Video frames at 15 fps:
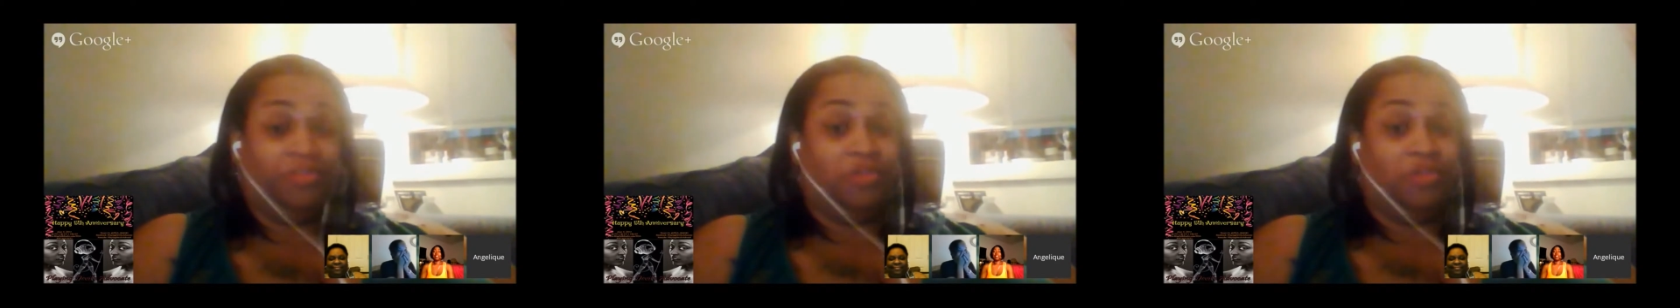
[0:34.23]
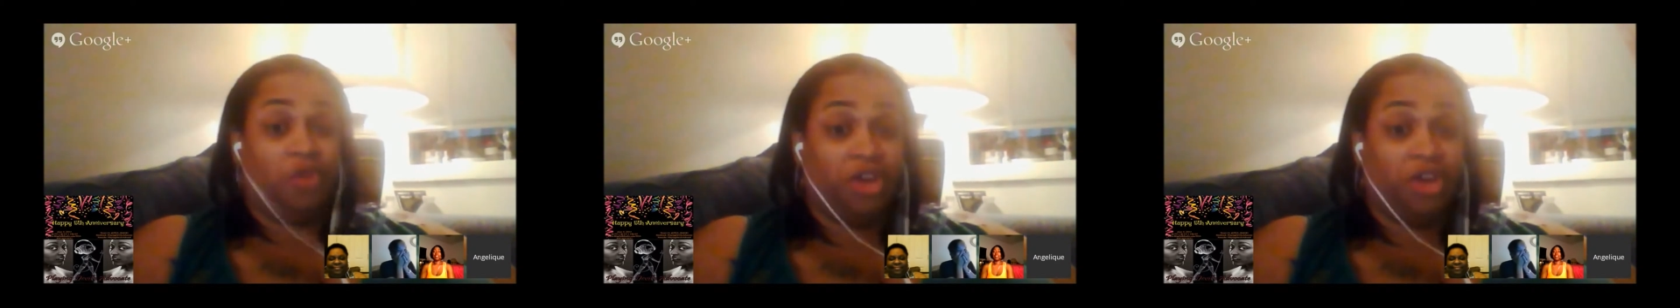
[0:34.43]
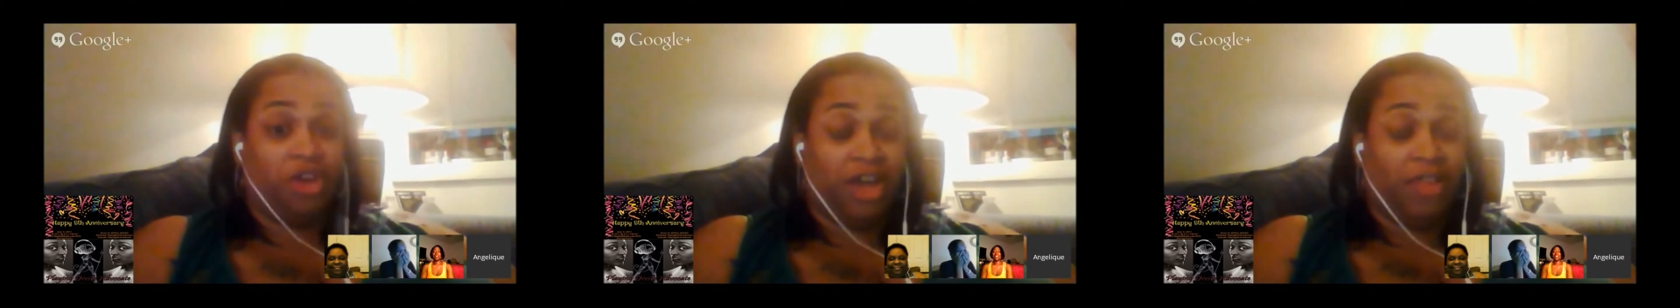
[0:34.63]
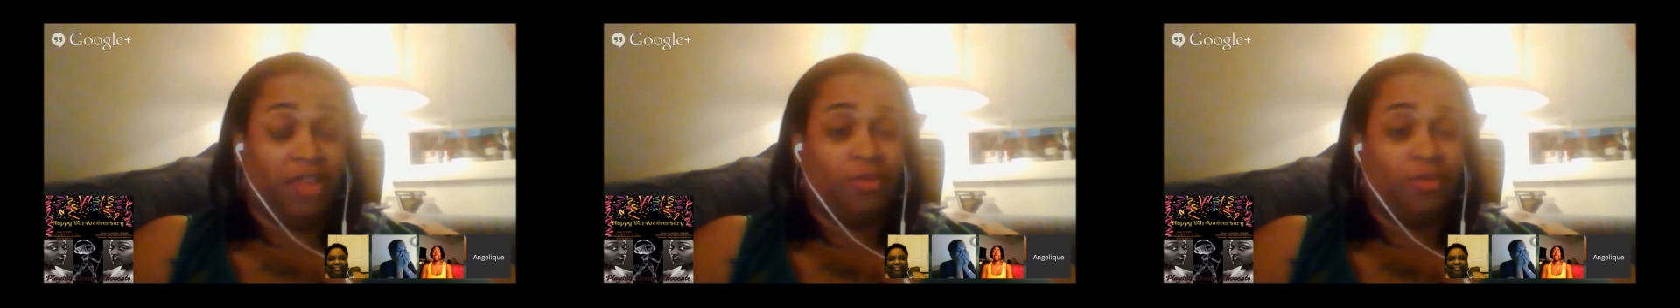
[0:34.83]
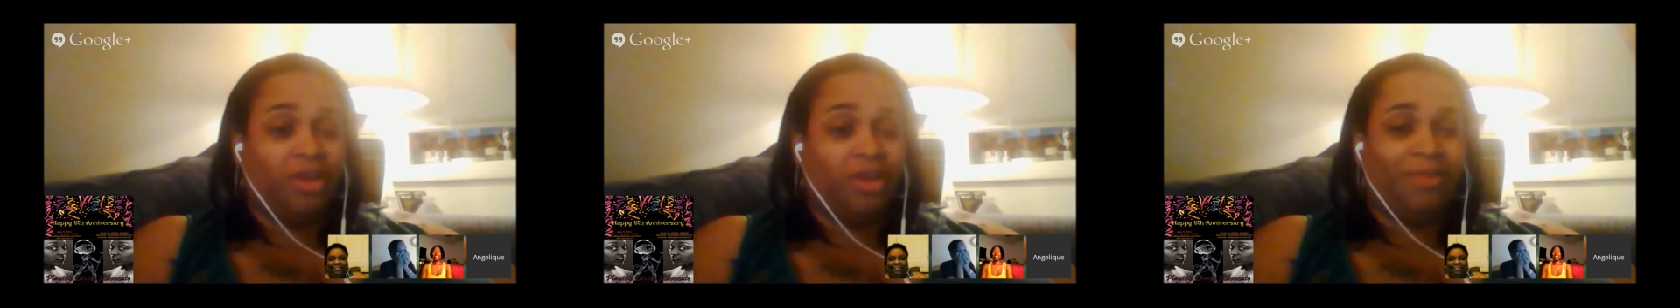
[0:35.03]
you want
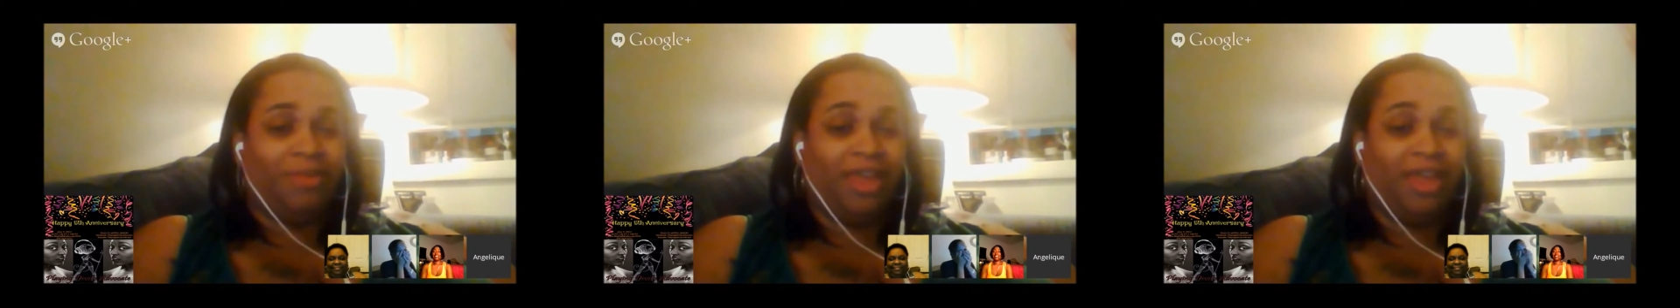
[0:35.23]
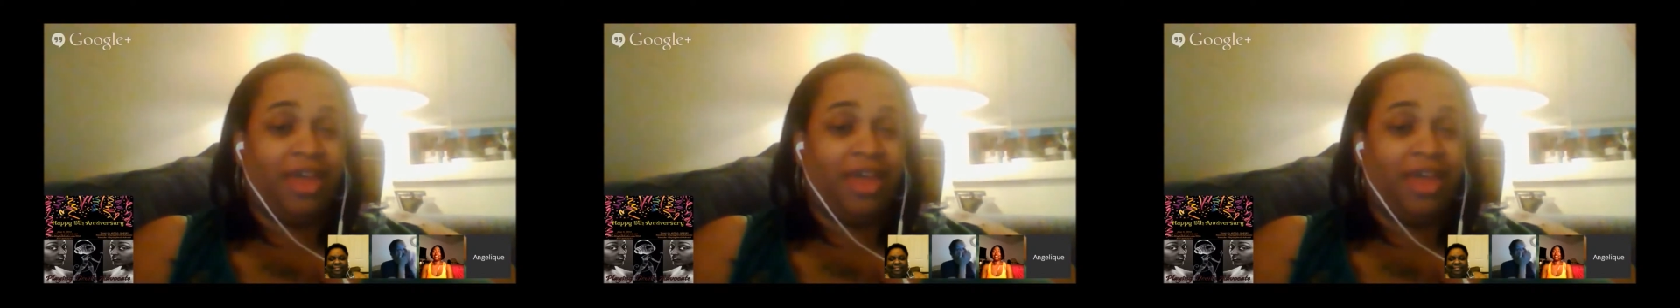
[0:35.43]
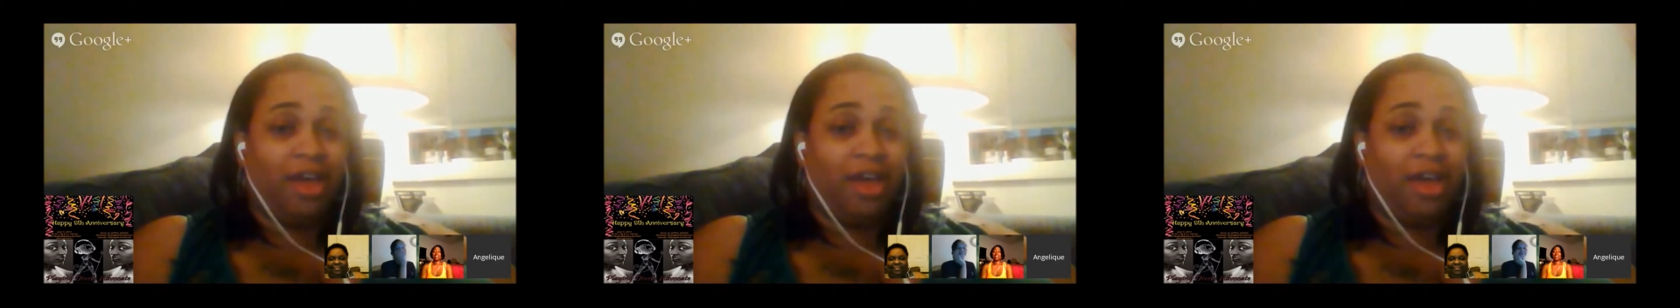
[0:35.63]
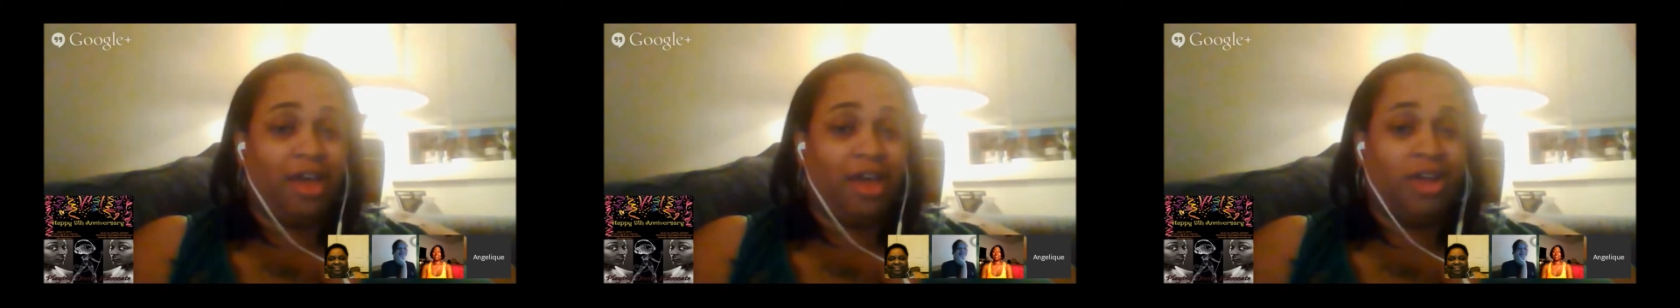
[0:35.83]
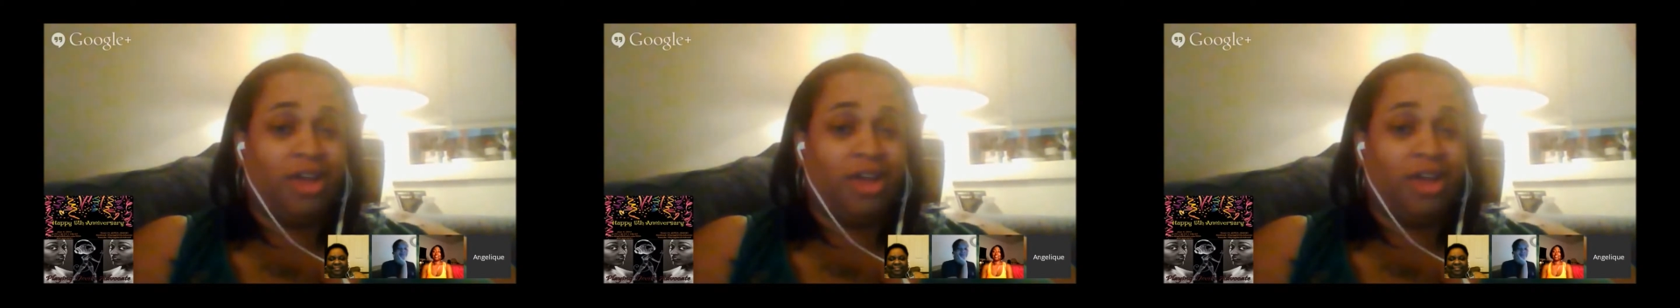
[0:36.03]
another one? I'm like, hell
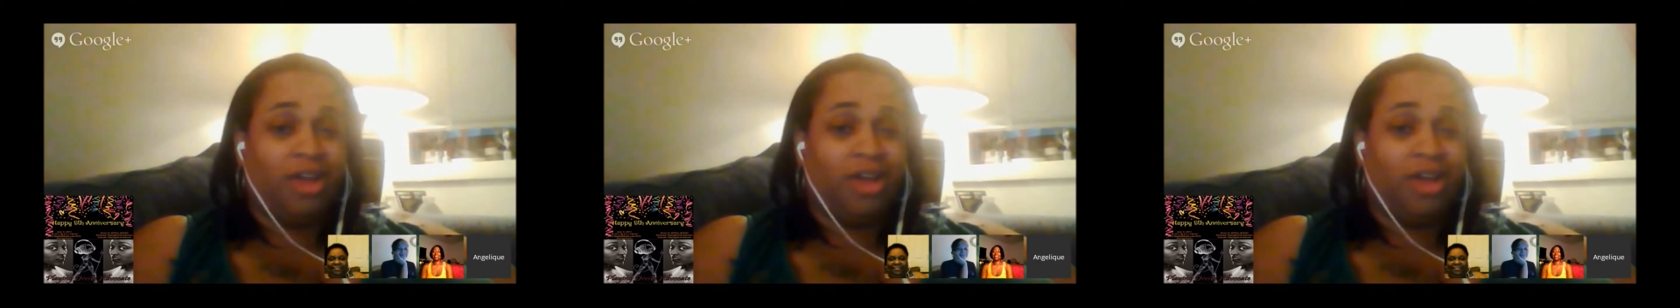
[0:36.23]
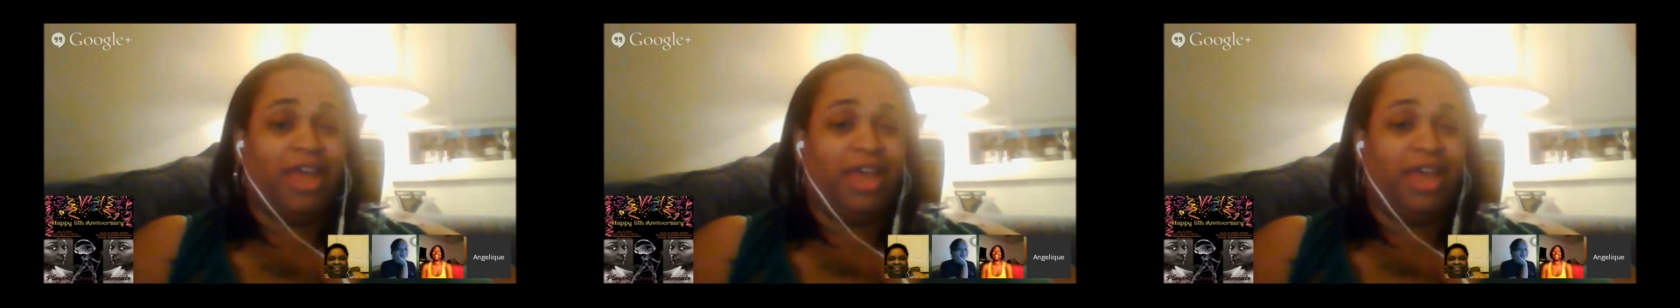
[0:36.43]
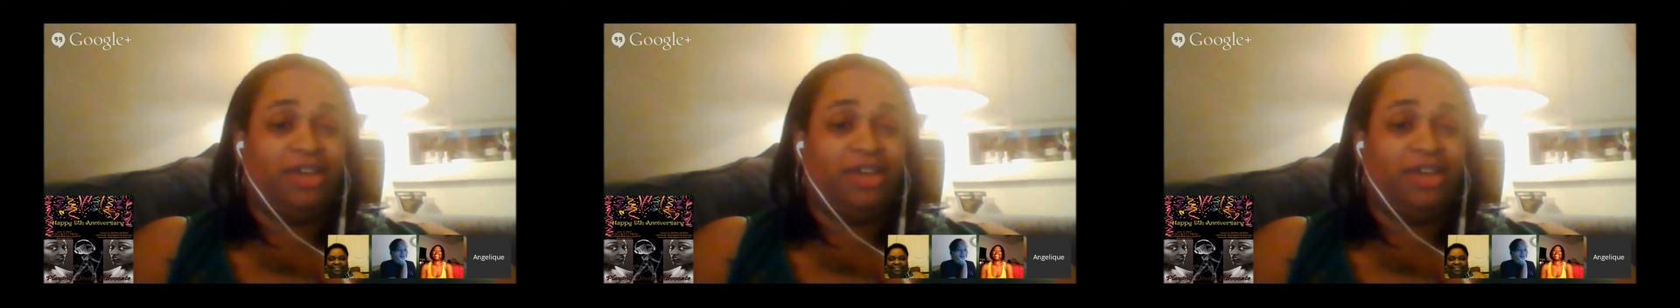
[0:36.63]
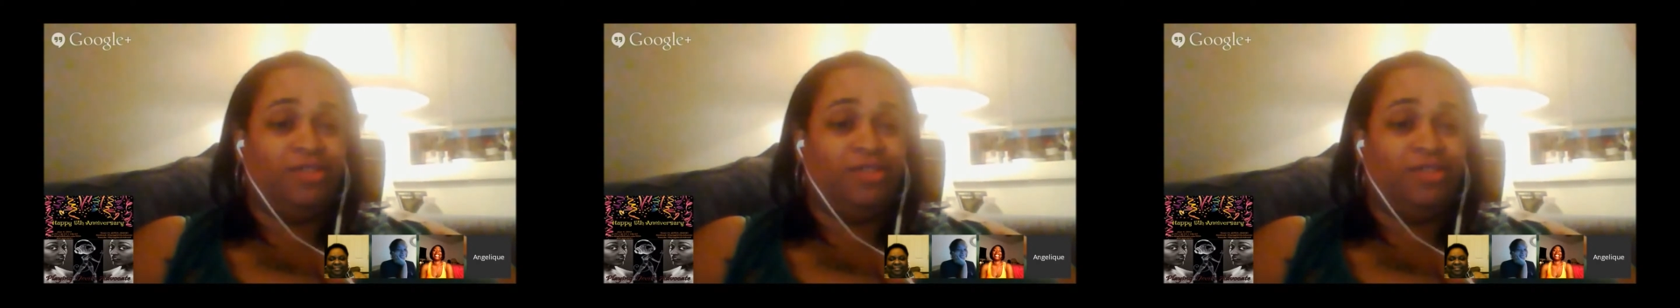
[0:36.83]
no, I can't do